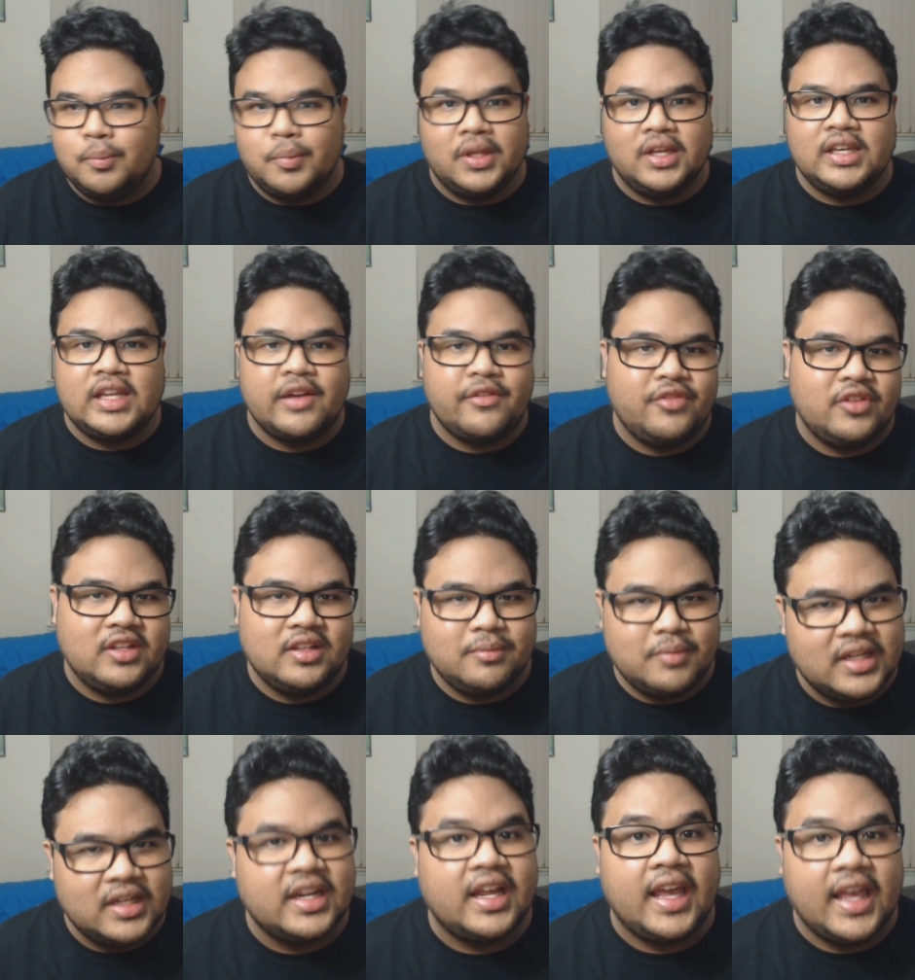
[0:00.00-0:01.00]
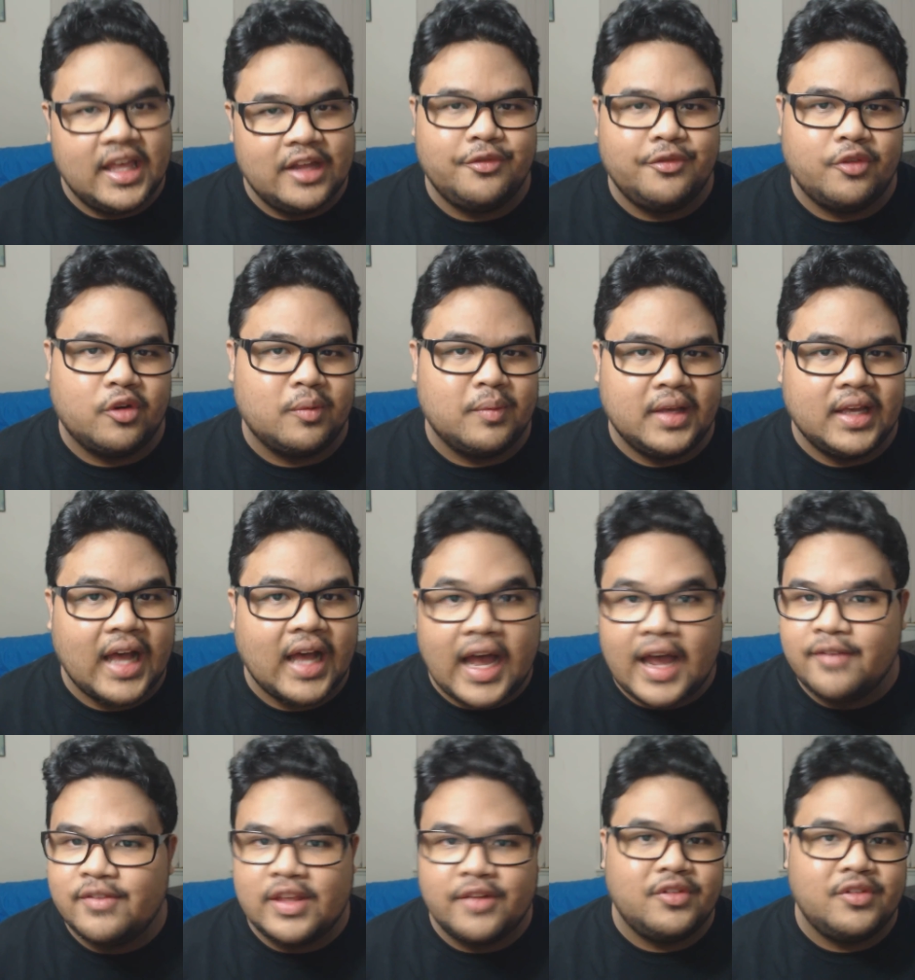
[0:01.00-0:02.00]
been definitely been a hit for me.
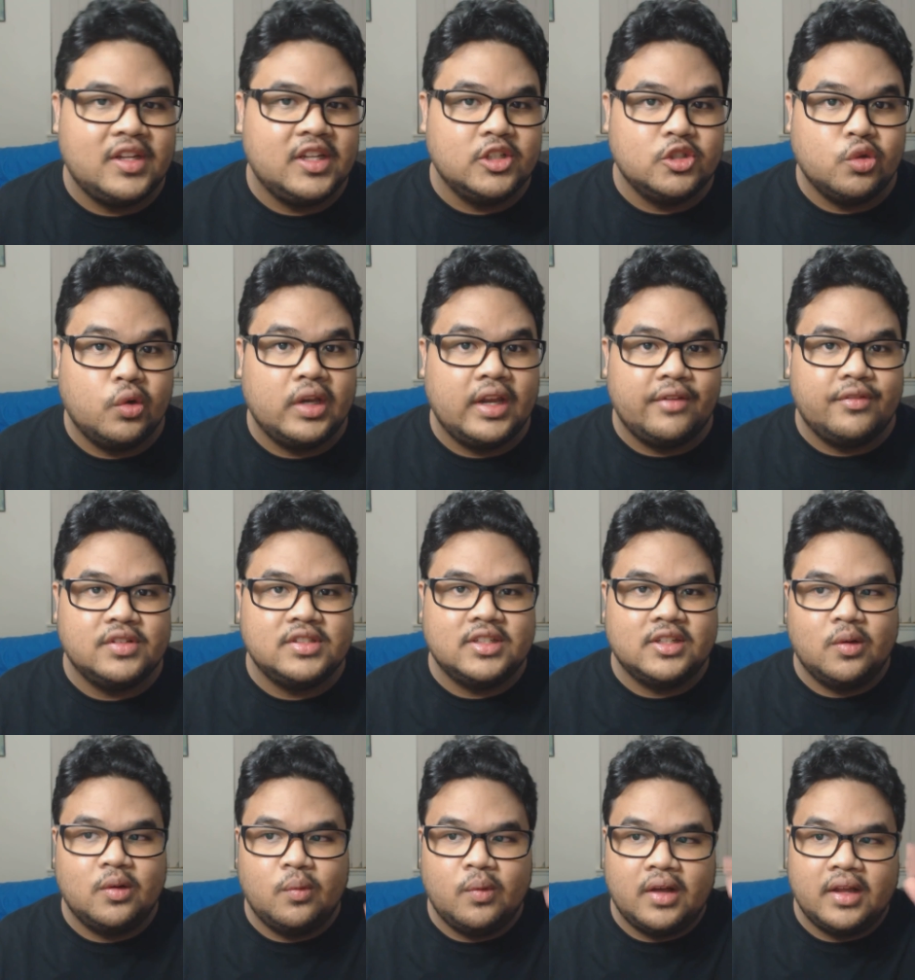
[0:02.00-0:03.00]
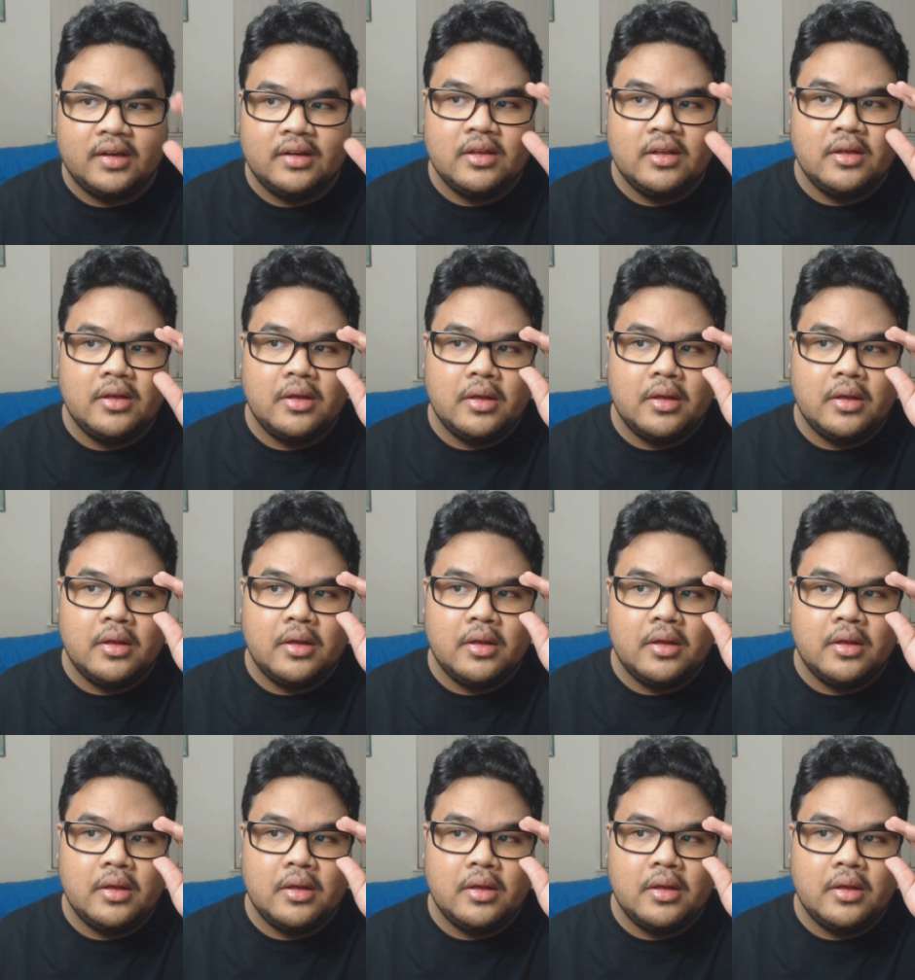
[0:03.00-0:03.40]
I've definitely enjoyed every single one.